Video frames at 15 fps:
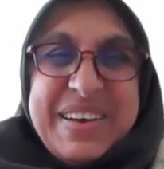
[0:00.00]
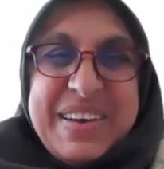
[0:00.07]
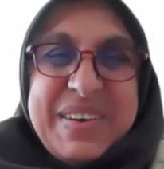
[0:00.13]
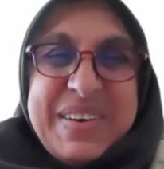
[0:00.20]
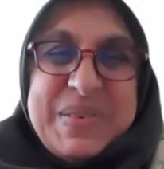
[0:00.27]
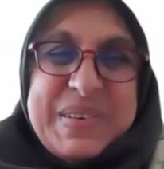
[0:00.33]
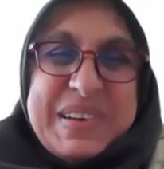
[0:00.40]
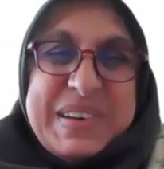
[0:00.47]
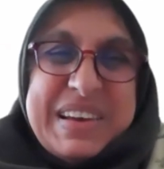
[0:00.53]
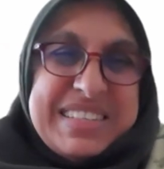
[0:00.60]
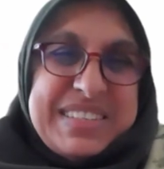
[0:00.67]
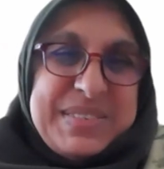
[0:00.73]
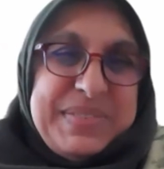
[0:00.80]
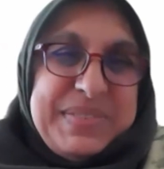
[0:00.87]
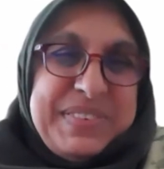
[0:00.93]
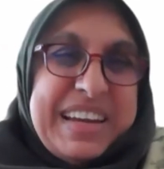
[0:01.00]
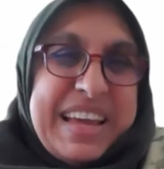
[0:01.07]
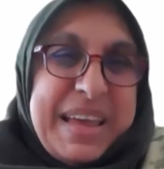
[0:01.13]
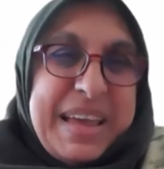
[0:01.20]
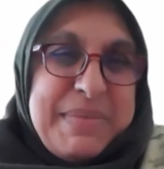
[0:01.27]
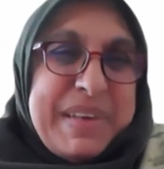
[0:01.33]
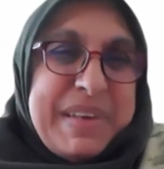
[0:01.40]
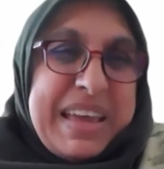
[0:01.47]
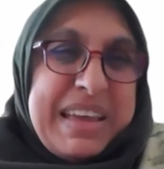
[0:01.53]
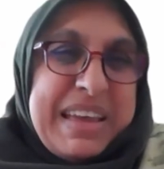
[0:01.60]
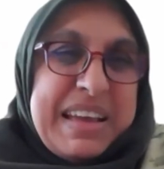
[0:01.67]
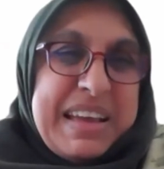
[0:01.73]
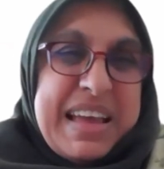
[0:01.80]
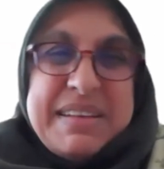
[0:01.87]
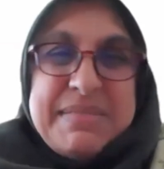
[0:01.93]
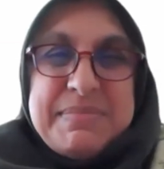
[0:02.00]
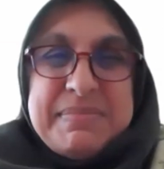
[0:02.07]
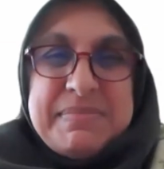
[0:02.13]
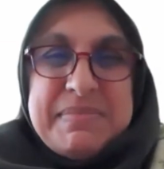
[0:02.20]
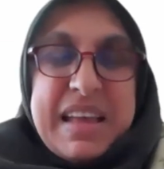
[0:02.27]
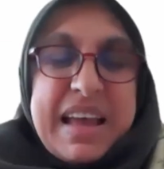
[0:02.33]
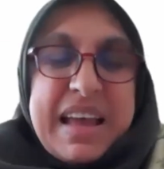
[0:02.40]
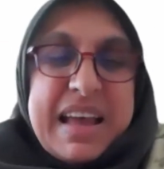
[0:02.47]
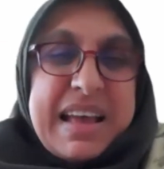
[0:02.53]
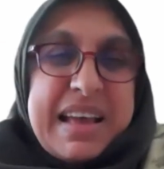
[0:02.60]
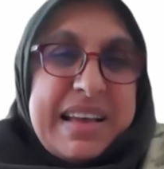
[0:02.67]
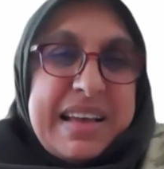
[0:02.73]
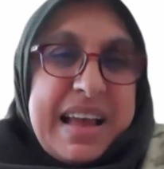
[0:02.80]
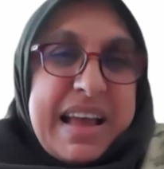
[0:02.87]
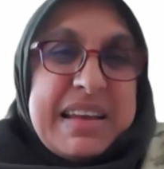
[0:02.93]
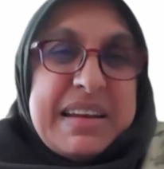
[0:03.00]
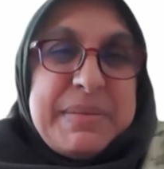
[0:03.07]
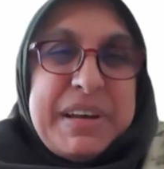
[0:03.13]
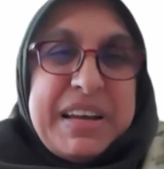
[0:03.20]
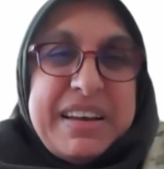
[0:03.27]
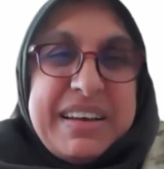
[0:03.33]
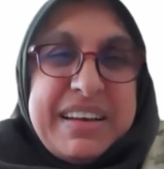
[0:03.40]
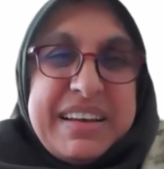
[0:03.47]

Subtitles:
Always good for land back. Arama.